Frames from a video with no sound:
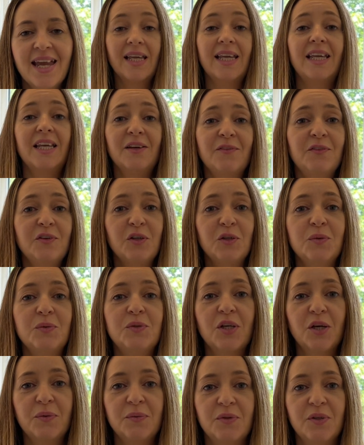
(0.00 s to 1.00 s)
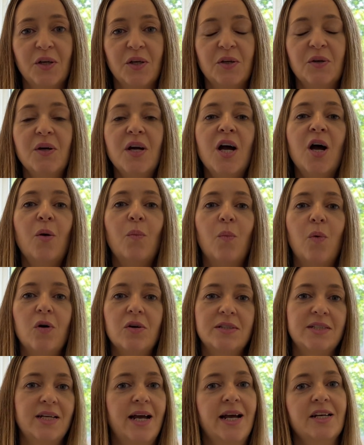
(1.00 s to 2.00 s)
If you don't know
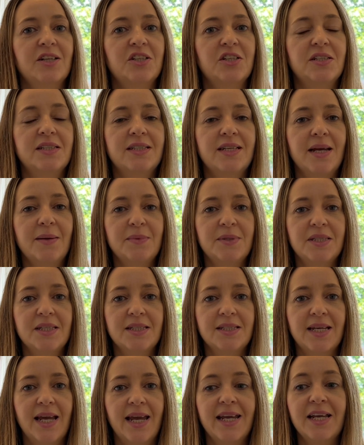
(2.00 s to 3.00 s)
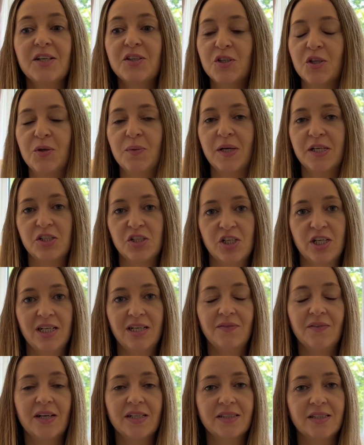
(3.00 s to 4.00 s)
what action steps to take to
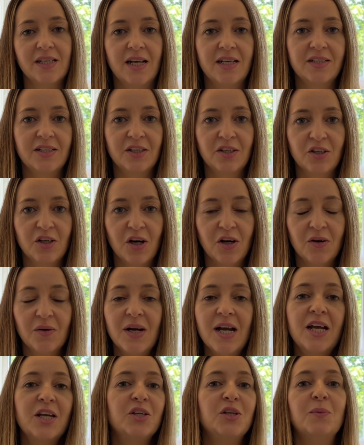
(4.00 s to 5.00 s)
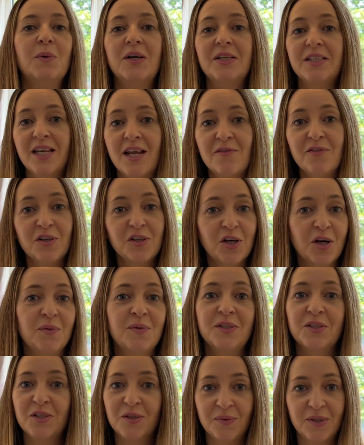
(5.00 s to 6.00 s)
achieve a certain goal, you are never
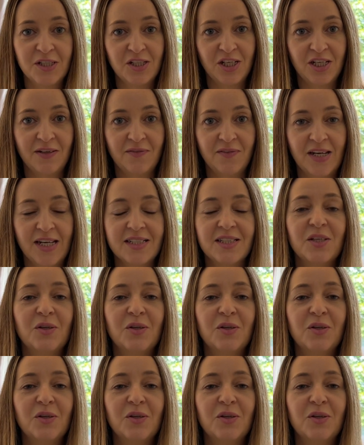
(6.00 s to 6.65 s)
going to achieve it.